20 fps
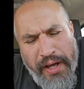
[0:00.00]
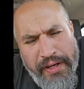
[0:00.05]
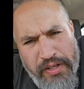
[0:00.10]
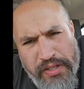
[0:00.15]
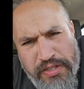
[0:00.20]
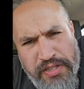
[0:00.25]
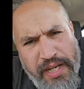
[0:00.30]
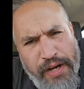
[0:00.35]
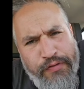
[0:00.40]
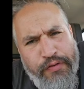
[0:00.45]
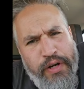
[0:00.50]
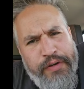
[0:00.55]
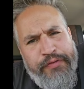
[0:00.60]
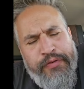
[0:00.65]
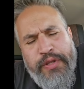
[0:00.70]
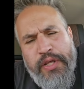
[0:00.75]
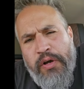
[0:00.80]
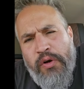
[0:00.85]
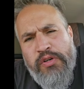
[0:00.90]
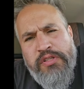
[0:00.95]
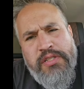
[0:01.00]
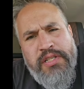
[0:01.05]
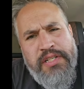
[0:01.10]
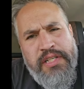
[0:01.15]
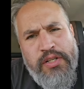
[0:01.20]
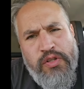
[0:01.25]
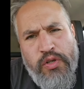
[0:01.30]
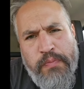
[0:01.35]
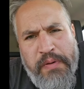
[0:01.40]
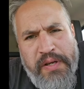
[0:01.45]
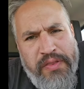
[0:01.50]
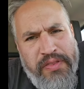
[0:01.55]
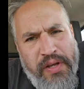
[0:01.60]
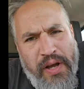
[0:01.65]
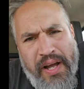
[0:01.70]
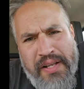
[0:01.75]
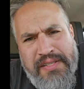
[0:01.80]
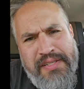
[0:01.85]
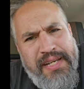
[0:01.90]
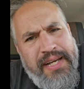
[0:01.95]
you're suffering for the OCD looping
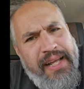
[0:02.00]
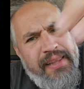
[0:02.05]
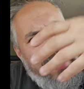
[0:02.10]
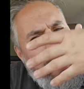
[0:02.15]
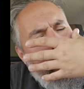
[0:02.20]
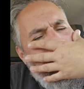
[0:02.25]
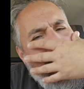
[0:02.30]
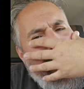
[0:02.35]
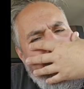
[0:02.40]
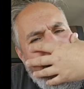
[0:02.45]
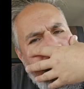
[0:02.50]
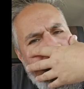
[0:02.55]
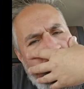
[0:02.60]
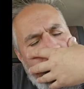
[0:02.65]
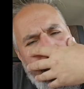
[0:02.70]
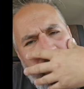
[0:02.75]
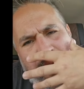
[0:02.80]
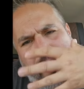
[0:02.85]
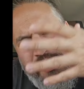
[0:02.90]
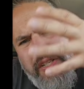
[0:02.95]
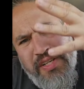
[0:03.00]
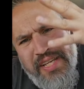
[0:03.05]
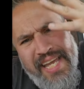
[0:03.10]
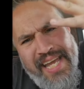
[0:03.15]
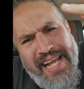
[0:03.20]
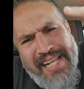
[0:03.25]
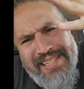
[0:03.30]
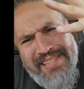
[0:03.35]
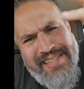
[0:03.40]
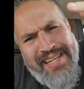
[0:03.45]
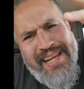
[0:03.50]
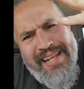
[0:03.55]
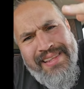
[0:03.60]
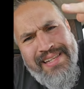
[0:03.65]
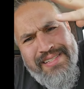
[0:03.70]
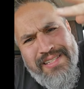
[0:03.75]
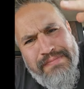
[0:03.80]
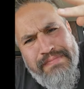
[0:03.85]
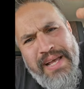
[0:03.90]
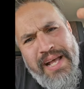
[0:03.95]
thoughts, and you got that mask on because you can't stand the
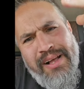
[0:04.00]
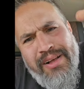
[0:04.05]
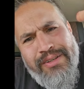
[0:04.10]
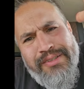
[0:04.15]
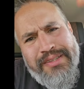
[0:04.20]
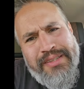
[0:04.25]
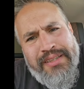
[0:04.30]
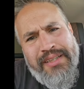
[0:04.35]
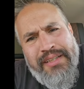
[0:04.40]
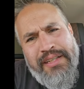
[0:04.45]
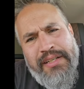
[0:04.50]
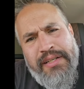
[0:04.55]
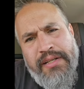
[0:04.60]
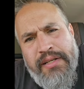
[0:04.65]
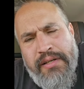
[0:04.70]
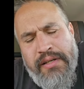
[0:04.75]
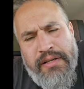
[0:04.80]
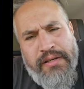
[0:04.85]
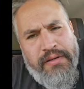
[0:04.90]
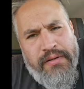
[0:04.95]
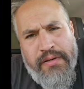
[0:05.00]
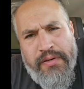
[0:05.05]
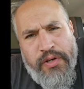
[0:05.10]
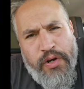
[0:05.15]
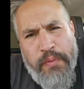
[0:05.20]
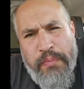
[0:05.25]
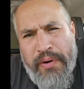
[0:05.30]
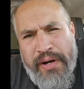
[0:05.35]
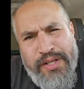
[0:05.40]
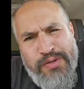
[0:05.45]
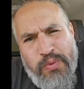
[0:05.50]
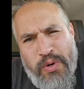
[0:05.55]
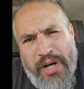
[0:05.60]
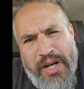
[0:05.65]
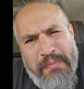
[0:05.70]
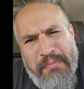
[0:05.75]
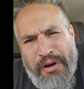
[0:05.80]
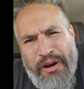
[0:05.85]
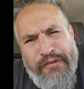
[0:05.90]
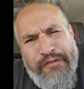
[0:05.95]
smells, your brain's
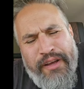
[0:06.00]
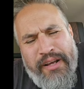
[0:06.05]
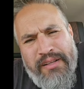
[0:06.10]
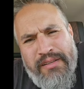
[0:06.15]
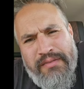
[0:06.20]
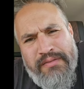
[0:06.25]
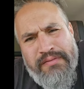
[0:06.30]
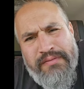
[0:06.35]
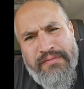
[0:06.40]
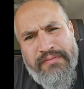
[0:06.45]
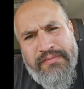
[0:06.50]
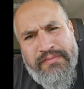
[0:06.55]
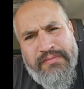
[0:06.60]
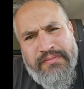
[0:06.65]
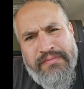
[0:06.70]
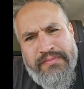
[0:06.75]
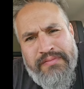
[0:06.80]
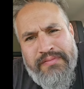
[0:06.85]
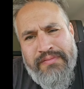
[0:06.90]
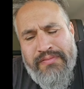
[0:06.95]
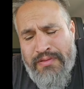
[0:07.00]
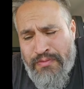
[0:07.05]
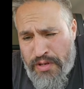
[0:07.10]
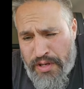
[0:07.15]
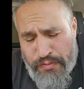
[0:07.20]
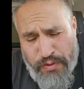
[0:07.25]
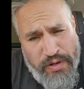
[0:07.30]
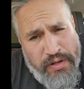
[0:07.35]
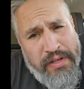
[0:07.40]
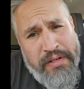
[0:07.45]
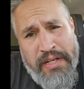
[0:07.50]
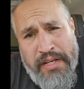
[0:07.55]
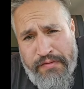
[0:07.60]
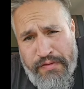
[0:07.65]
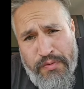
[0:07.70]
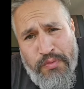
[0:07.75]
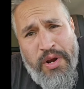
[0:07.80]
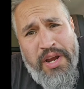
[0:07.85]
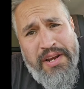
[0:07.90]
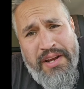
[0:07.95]
working perfect.
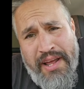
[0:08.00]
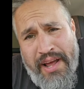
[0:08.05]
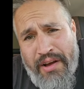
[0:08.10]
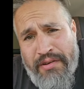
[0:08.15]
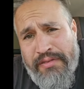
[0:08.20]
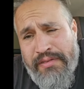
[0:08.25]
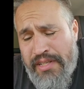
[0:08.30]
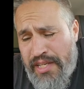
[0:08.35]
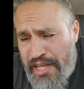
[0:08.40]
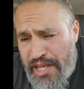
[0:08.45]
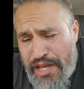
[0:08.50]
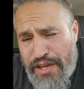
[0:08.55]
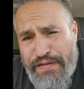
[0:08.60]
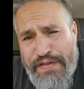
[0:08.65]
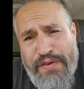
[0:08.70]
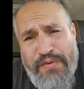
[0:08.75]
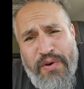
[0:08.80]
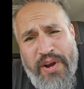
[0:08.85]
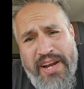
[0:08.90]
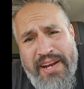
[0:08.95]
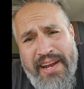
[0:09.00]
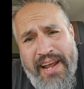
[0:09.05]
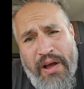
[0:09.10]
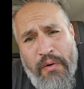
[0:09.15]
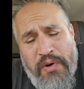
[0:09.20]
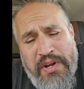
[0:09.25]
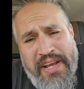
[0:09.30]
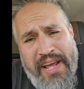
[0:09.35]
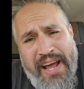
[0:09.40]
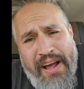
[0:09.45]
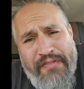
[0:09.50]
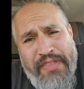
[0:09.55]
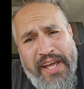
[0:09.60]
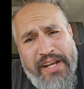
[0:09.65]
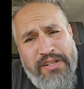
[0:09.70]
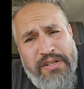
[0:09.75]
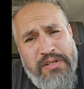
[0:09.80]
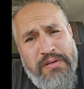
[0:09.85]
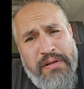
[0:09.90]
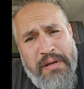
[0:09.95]
Even right now, when you have that
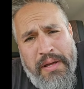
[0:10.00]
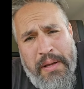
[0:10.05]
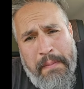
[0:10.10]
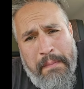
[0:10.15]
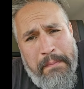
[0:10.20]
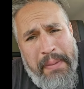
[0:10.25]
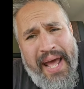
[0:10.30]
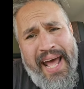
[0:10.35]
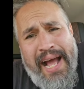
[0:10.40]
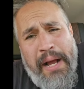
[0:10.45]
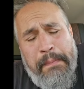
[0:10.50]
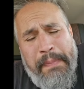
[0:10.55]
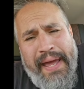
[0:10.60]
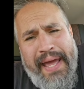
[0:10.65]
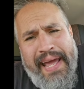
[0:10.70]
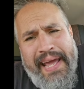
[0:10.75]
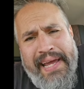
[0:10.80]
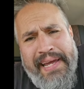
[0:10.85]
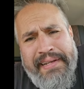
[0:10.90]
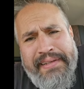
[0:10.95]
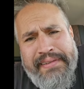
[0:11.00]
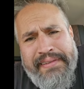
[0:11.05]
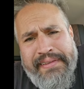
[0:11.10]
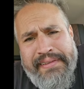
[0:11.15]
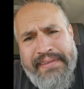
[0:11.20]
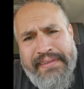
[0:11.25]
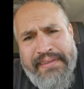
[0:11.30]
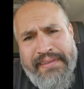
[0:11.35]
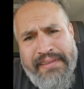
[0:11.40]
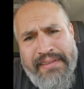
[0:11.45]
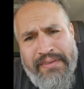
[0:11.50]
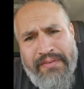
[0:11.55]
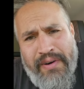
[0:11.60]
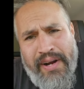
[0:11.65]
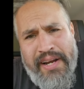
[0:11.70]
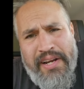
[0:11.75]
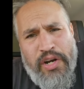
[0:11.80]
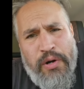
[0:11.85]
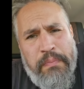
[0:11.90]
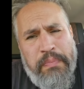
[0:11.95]
back pain,
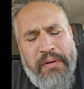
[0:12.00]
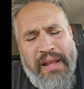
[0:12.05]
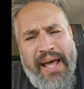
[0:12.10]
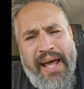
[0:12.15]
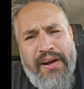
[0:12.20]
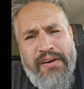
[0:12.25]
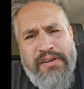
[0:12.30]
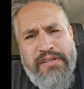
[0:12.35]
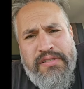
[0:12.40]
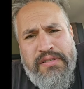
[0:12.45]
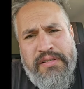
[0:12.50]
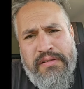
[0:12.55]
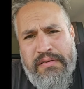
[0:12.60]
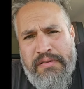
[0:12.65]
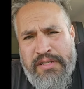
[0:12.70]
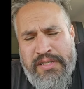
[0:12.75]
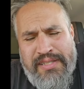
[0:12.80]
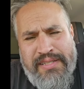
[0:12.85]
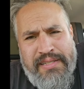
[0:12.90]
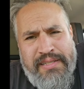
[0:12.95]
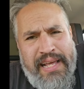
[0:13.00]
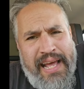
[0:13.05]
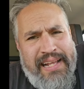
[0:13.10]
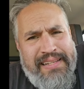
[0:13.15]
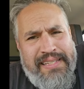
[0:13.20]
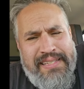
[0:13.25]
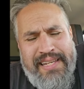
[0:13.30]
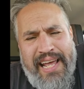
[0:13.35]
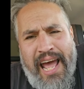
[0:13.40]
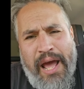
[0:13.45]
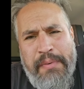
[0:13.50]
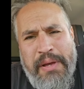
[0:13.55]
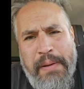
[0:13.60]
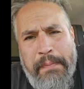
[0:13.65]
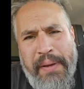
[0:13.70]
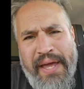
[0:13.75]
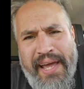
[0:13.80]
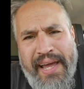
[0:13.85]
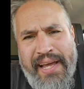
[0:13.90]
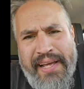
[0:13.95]
right? Your bladder's got stabbing
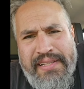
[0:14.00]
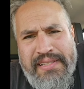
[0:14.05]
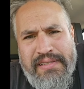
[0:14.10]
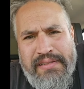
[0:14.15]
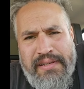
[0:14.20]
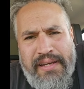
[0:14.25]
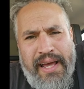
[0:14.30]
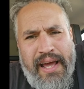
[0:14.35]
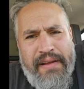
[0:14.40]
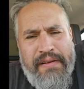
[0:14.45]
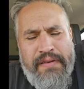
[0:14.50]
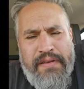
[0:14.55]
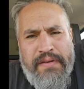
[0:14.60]
pains. You got